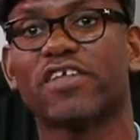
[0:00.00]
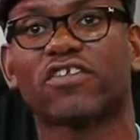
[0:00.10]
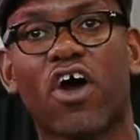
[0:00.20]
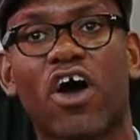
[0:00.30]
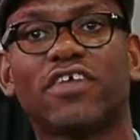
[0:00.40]

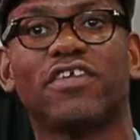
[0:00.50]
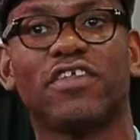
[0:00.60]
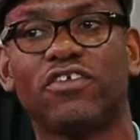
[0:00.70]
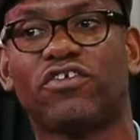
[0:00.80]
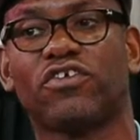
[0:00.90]
That's
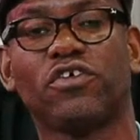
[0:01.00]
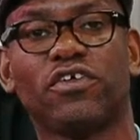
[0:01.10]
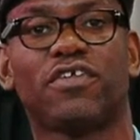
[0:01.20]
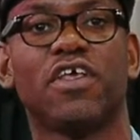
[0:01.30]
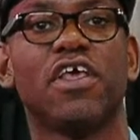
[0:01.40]
causing the
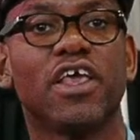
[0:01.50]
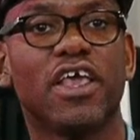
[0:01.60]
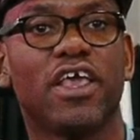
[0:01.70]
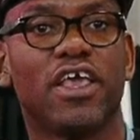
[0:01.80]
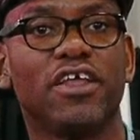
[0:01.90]
insurance
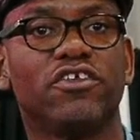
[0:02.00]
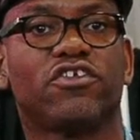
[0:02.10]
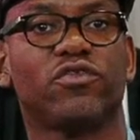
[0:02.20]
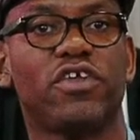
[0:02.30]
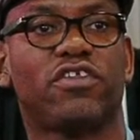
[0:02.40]

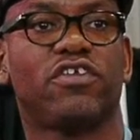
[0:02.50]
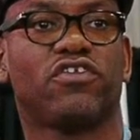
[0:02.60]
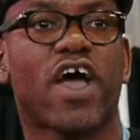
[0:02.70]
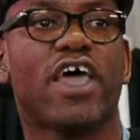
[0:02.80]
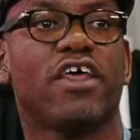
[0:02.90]
industry to
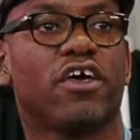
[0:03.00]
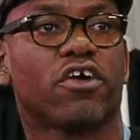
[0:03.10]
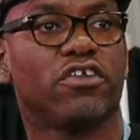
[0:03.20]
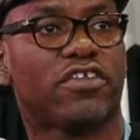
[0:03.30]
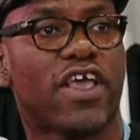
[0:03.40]
try to
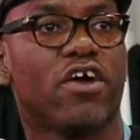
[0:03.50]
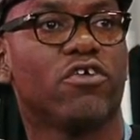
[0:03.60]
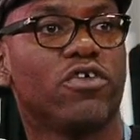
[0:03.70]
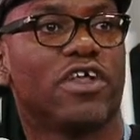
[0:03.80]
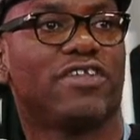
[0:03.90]

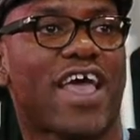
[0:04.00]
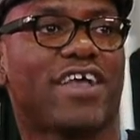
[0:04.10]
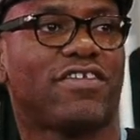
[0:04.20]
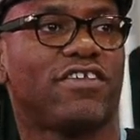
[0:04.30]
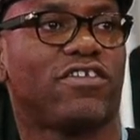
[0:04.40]
curtail who gets
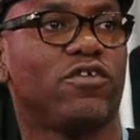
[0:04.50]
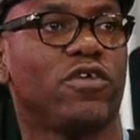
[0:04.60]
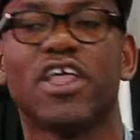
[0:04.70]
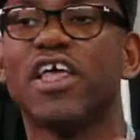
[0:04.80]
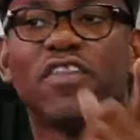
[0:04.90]
access
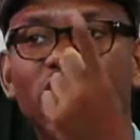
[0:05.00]
to it.